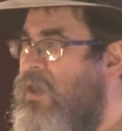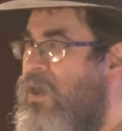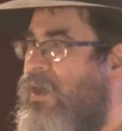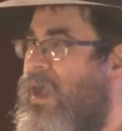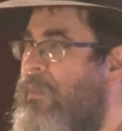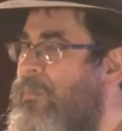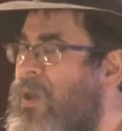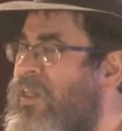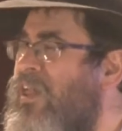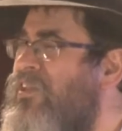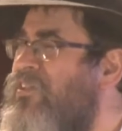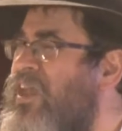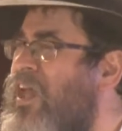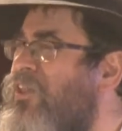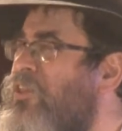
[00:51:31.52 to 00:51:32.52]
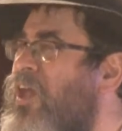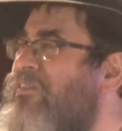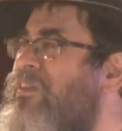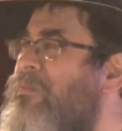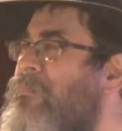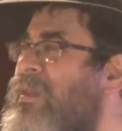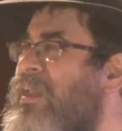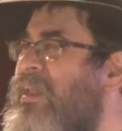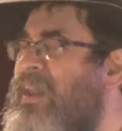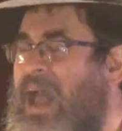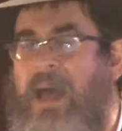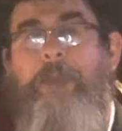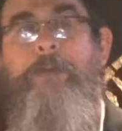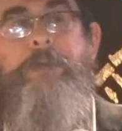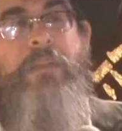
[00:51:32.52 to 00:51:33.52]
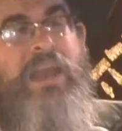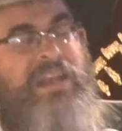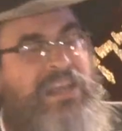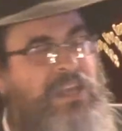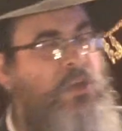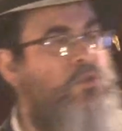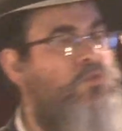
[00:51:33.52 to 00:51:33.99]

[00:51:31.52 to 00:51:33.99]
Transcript: Kabbalah Sale doesn't mean I'm making you